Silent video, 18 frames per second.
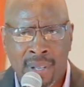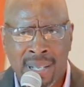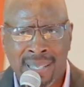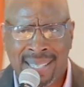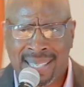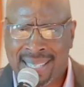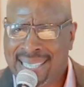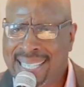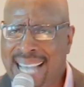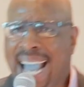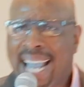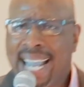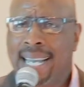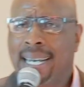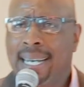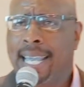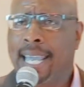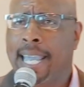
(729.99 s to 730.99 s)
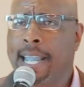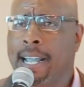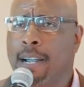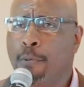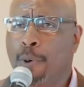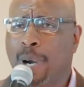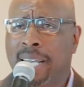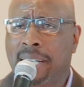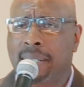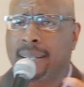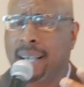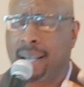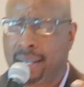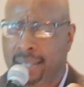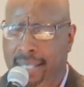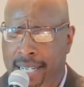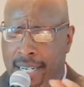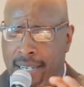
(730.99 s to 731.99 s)
Secondly, here, what he
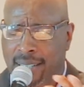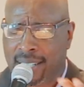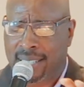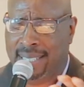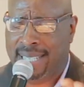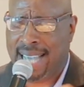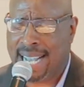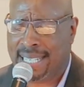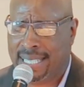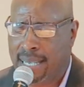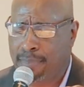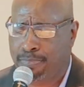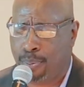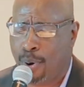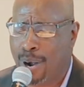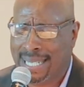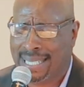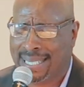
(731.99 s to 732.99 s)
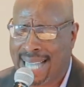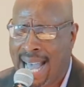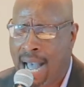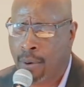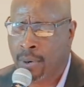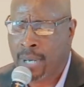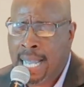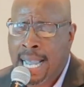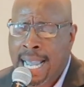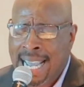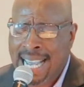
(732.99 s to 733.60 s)
does here in the text, he points out,